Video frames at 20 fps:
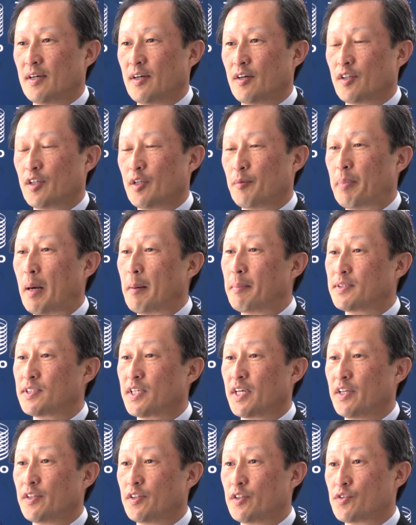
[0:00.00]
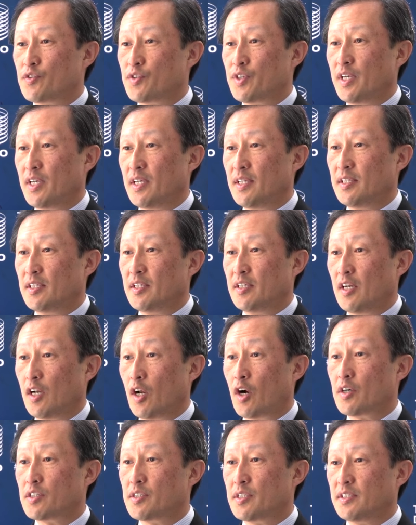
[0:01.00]
the publishing industry in the
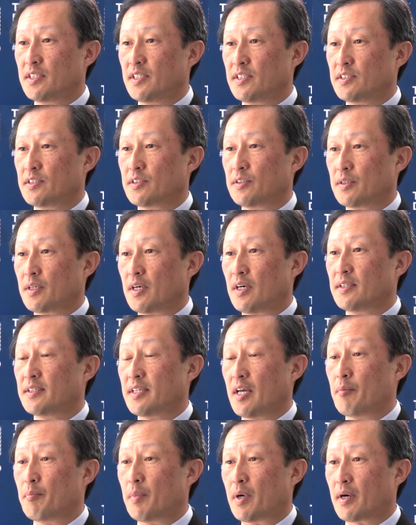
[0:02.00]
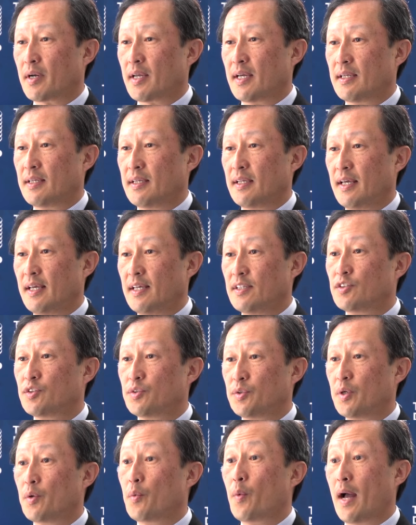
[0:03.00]
larger digital content market is
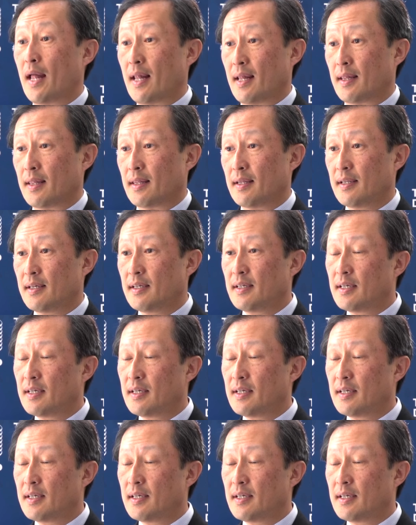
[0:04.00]
doing well.